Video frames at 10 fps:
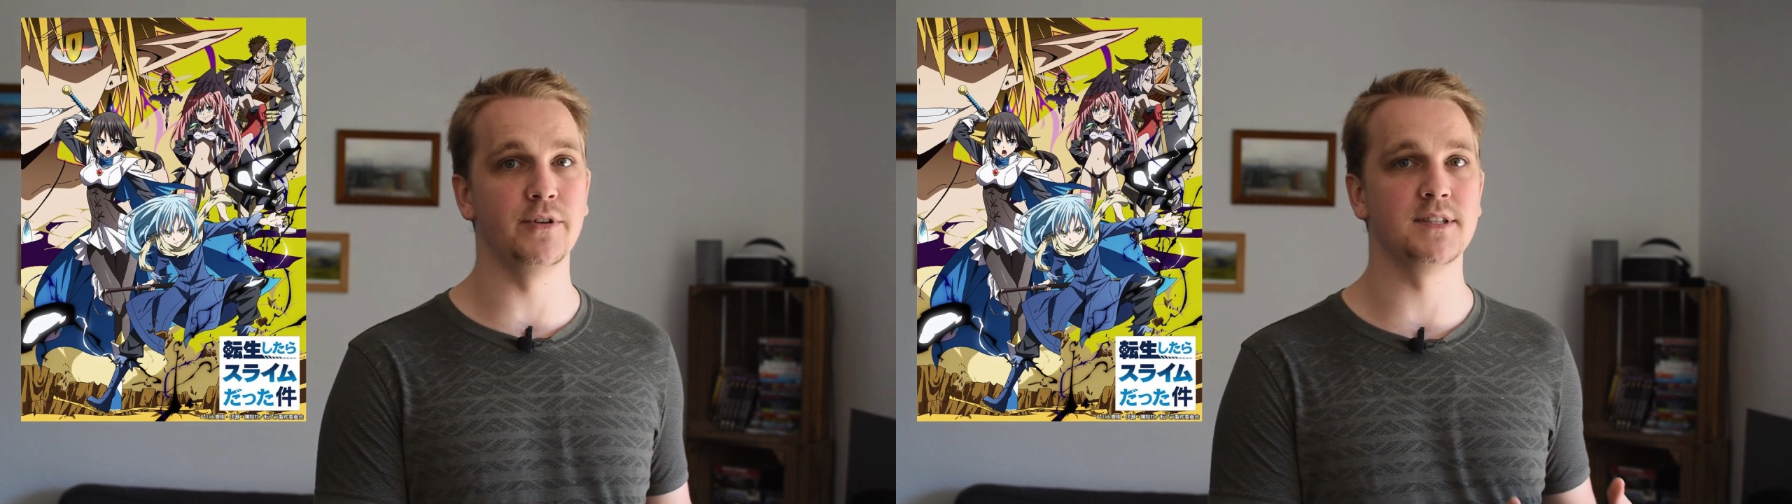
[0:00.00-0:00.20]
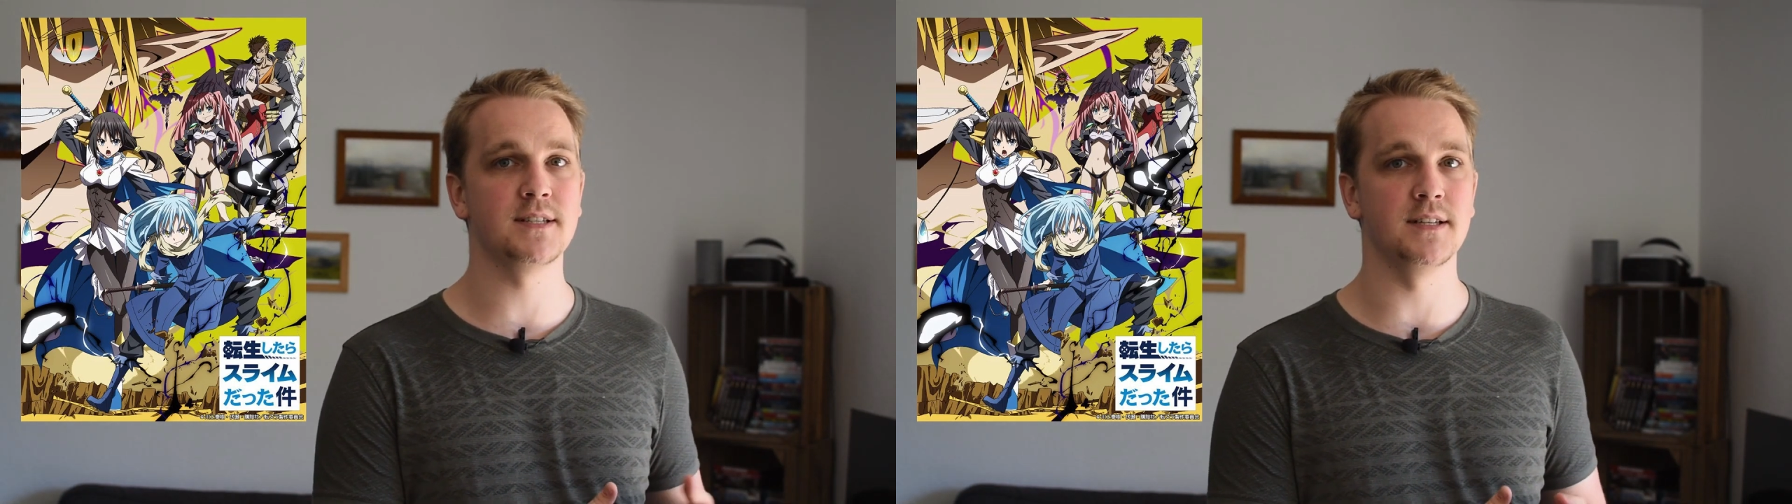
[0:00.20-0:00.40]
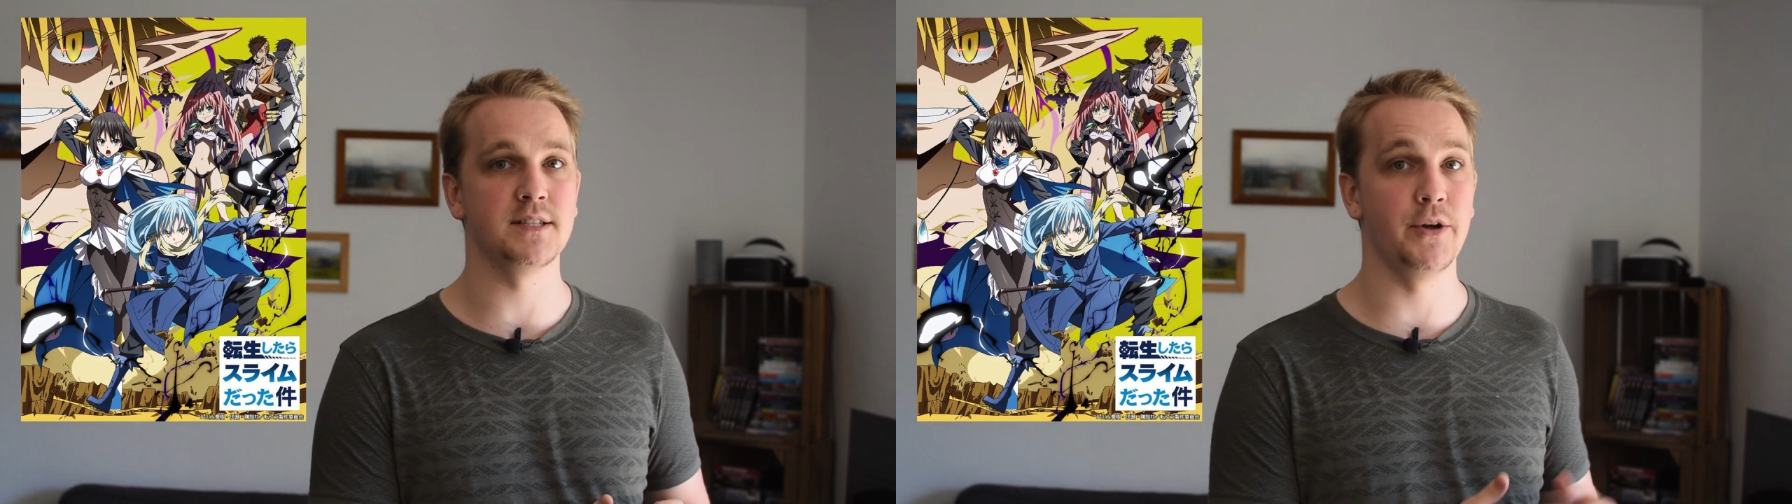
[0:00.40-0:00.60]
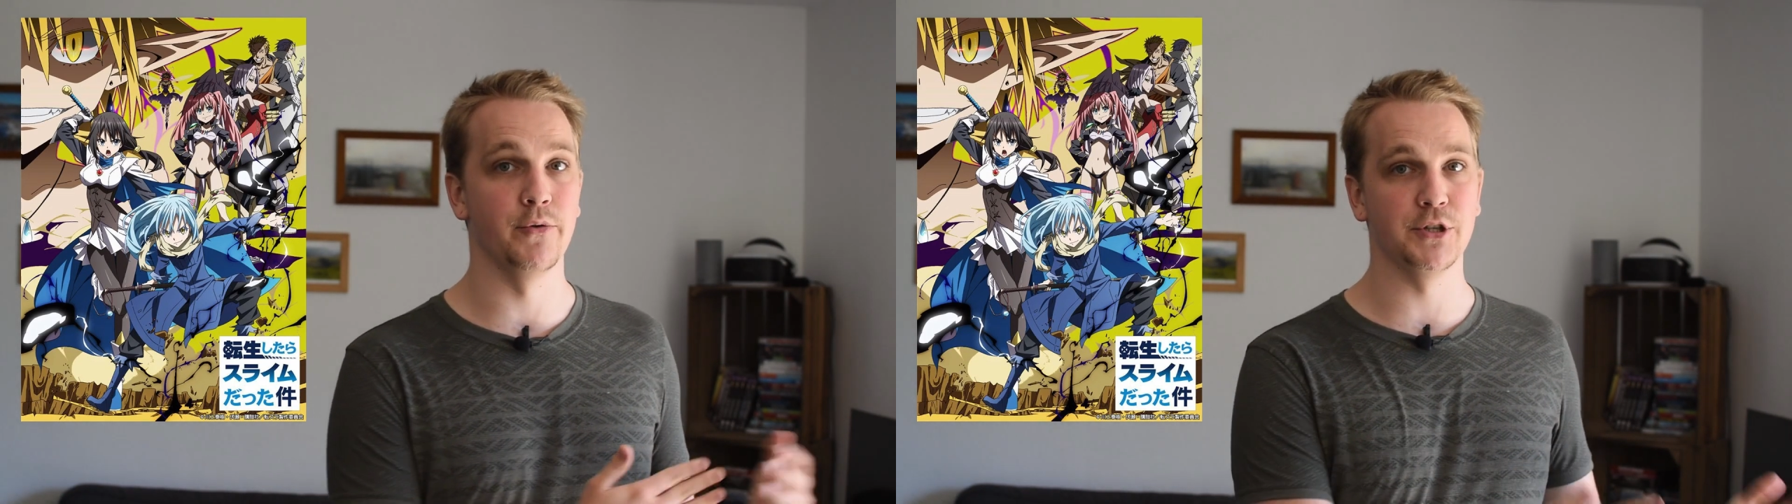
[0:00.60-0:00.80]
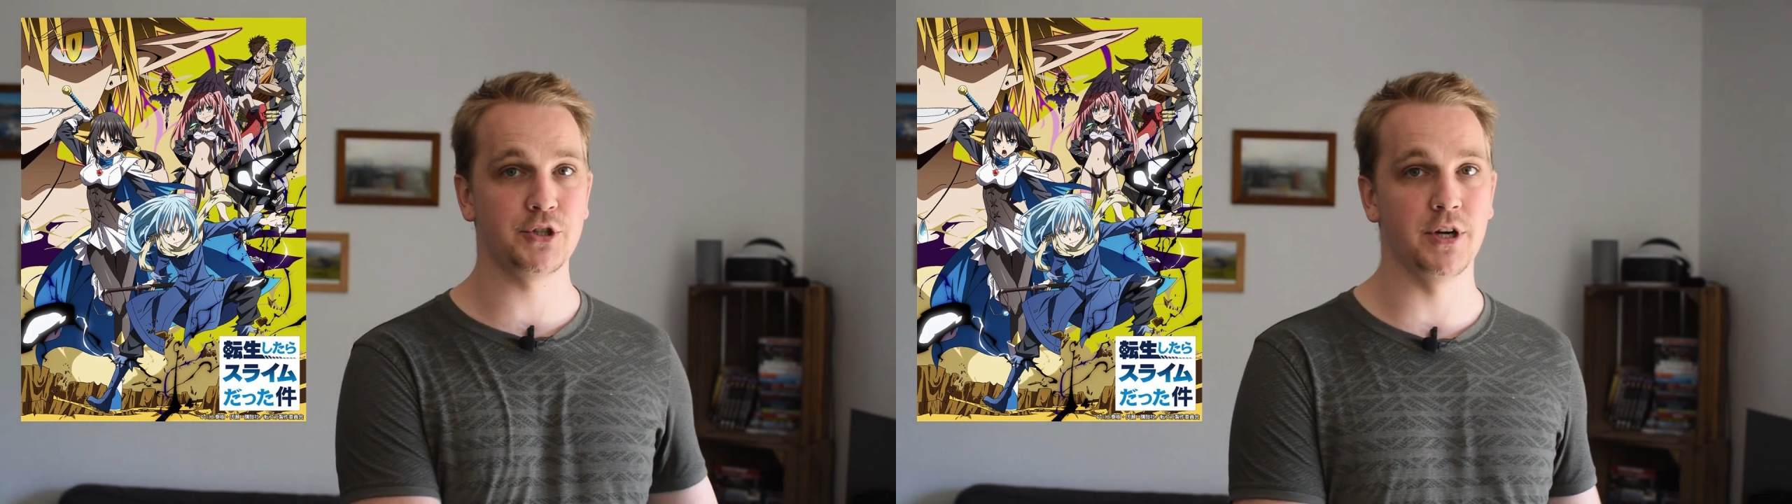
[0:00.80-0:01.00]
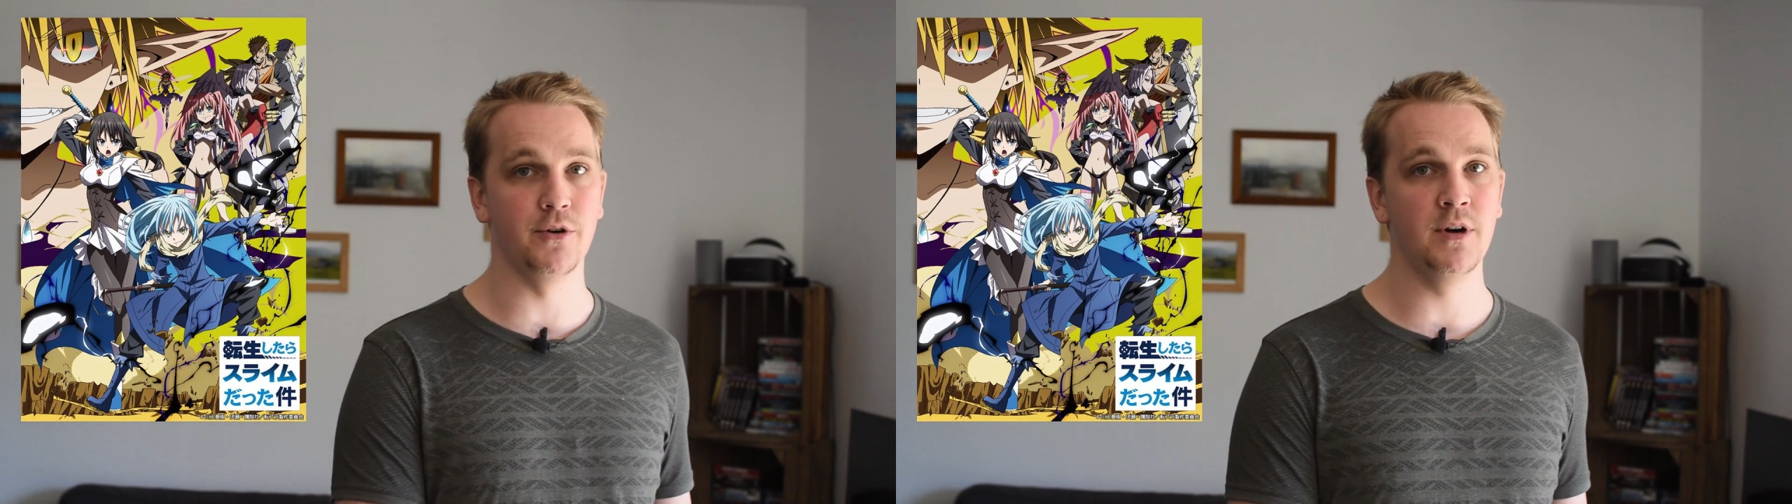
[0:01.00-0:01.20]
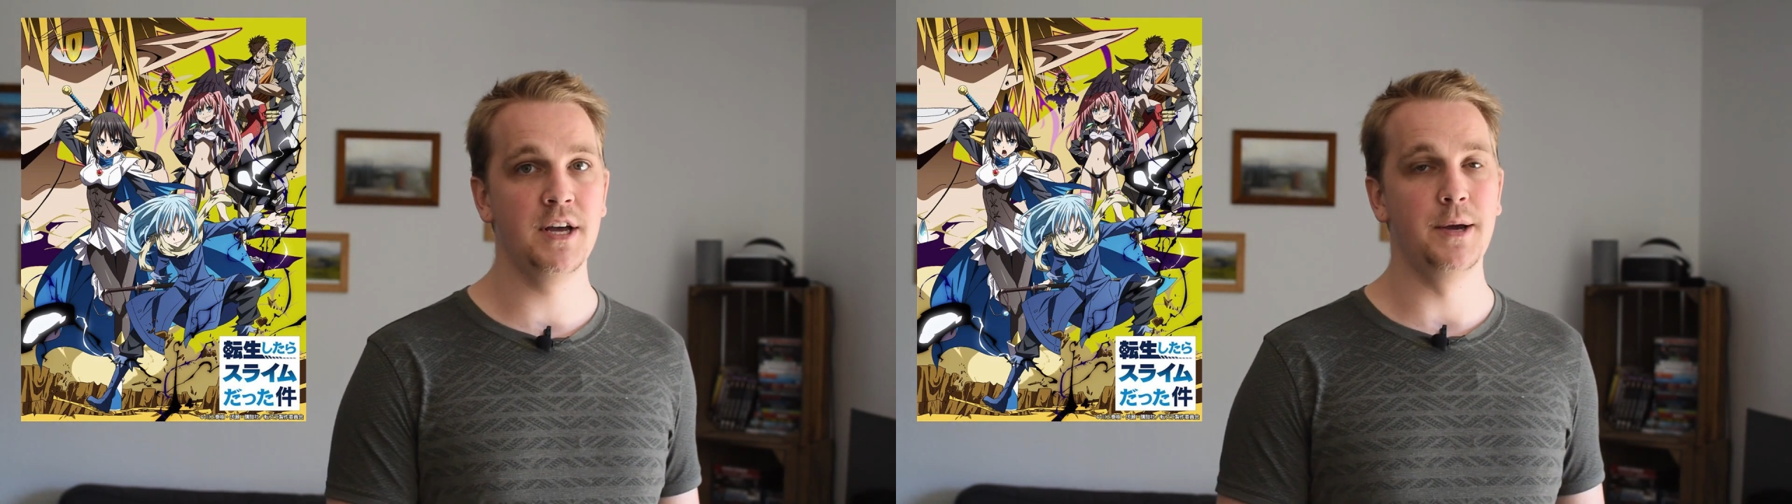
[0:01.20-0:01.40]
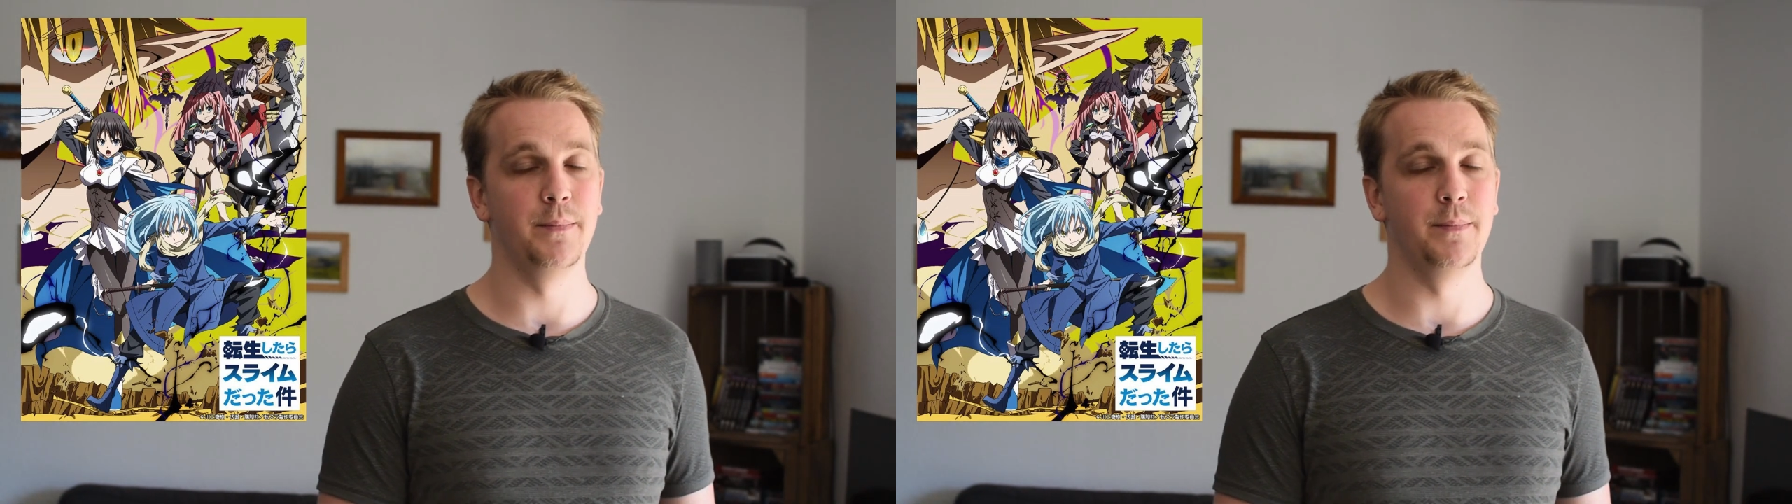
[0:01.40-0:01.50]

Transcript: it's a serious show,